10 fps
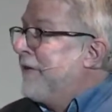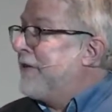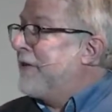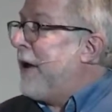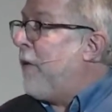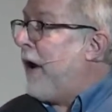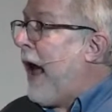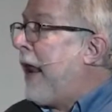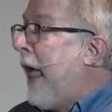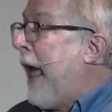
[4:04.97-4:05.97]
To say what
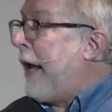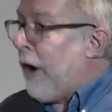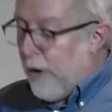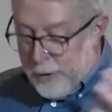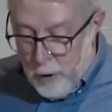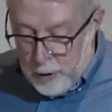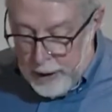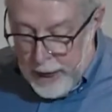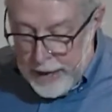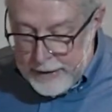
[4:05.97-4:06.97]
I like or don't
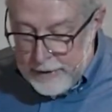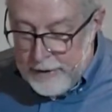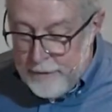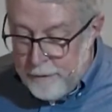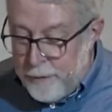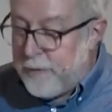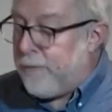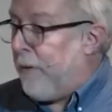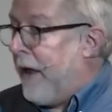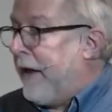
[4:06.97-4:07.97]
like in the
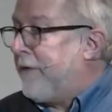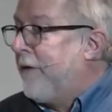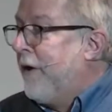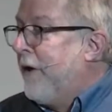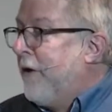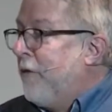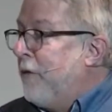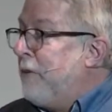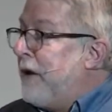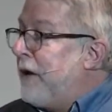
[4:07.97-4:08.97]
first place
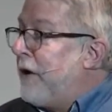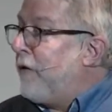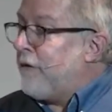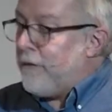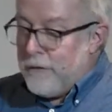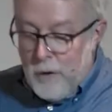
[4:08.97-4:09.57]
would be to go to,